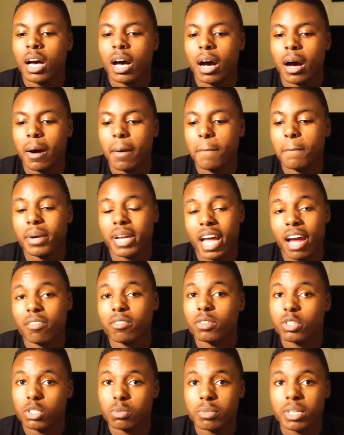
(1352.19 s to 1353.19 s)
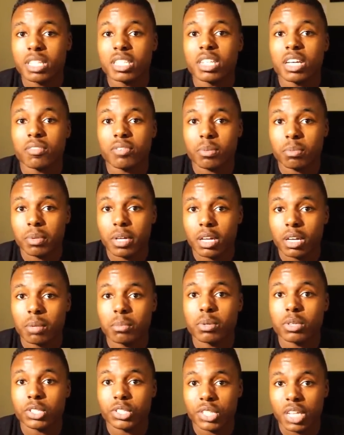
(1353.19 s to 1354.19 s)
Um, but after this meet, definitely plan
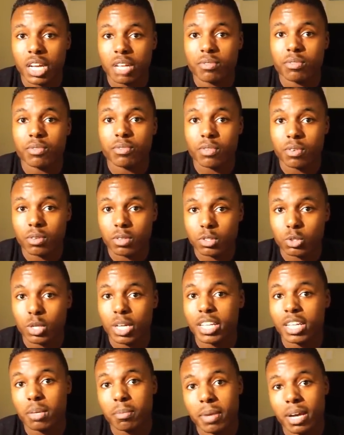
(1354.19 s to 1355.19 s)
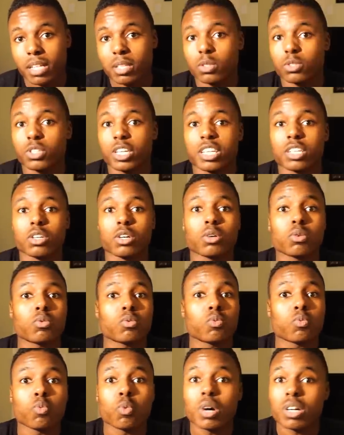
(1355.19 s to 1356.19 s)
on pushing that even further, trying to get back close to like you know
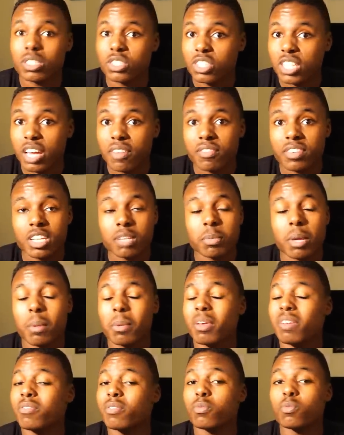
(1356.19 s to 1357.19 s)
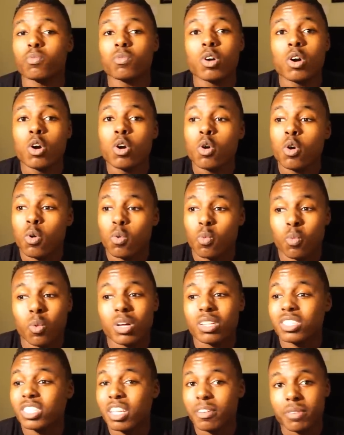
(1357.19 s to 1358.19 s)
170, maybe even
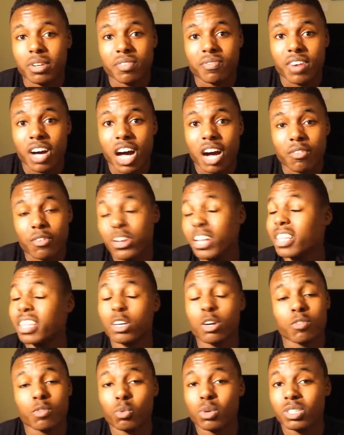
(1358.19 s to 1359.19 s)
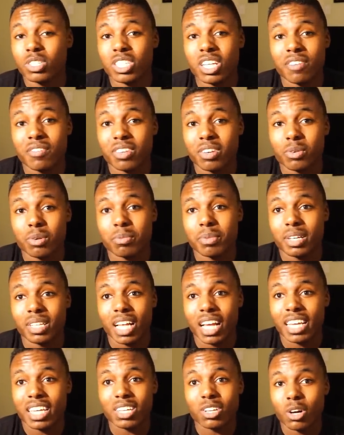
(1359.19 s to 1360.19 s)
175 or anything over 170 would be
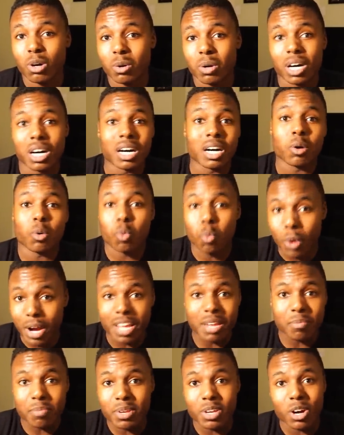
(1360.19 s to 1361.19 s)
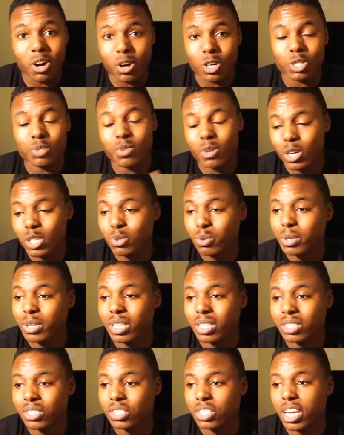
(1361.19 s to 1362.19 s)
like you know uh, weight PR as far as weight
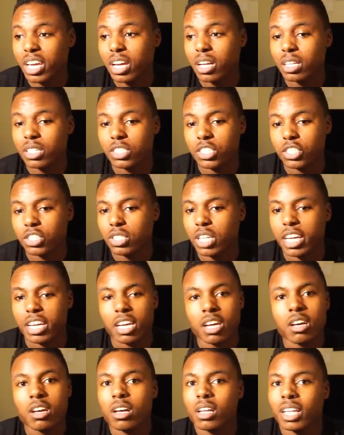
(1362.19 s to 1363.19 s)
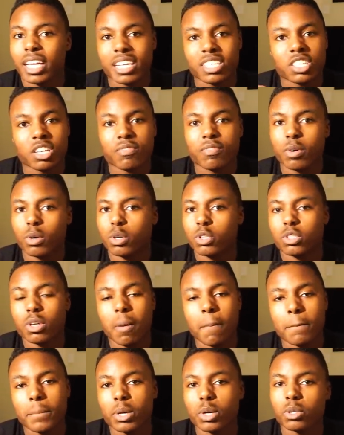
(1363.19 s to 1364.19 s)
on the scale, and just like like I said, focus
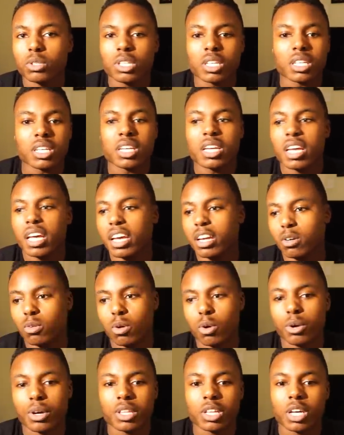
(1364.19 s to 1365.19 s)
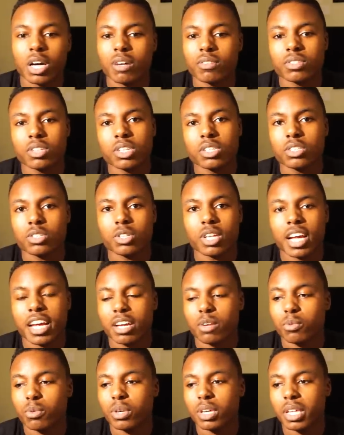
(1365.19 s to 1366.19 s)
on building and growing in the off season so that I
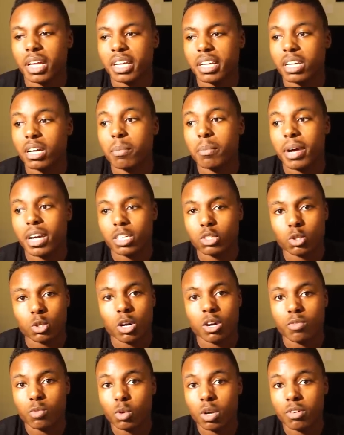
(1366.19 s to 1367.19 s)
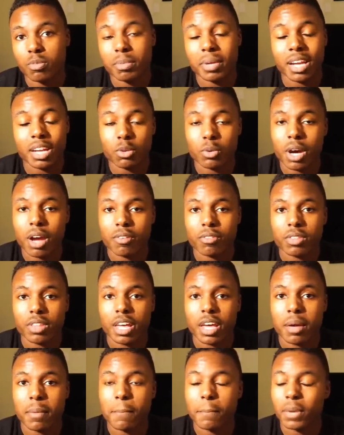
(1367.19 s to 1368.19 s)
can really like come back strong for whatever meet I do after
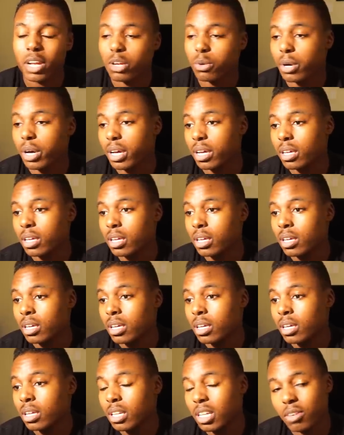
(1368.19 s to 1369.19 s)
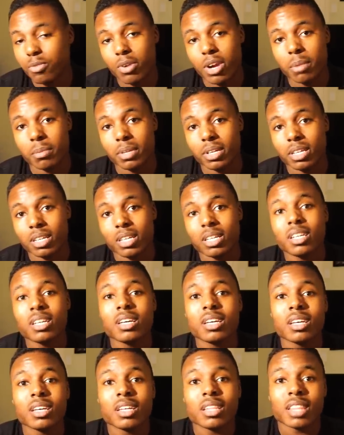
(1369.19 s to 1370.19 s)
that. But anyway, enough rambling
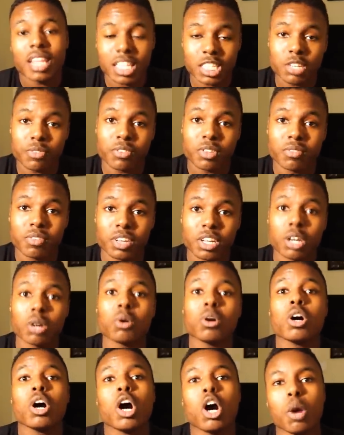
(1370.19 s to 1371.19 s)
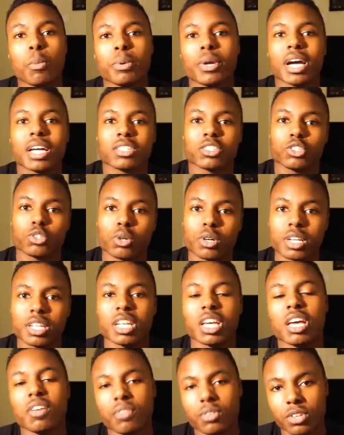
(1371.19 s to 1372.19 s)
that's it for the video. Hope you guys enjoyed
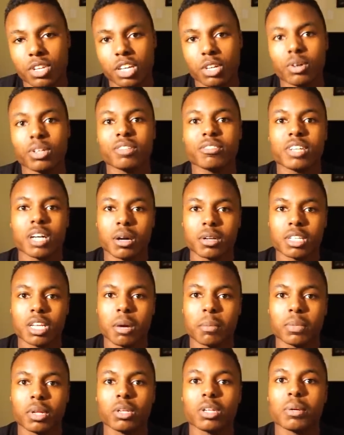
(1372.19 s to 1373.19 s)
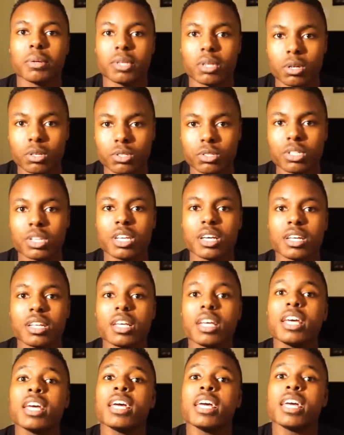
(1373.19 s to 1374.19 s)
it. If you did, go and leave a comment down below. Let me know what you
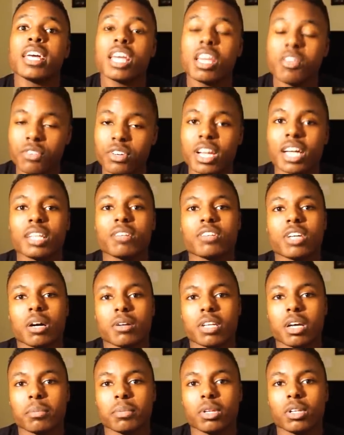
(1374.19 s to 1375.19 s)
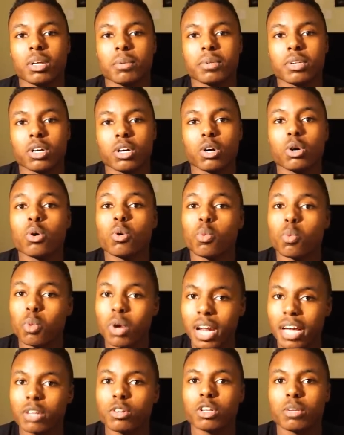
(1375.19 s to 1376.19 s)
did. If you're not, leave a comment down below. Let me know
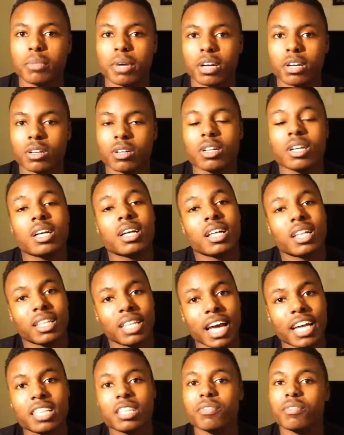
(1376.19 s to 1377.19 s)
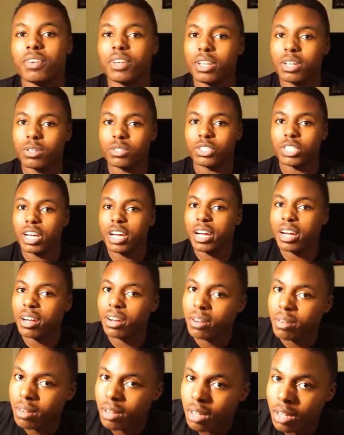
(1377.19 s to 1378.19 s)
what I can do better. Like the video,
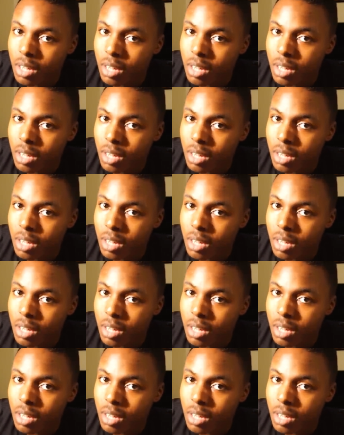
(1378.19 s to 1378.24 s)
share,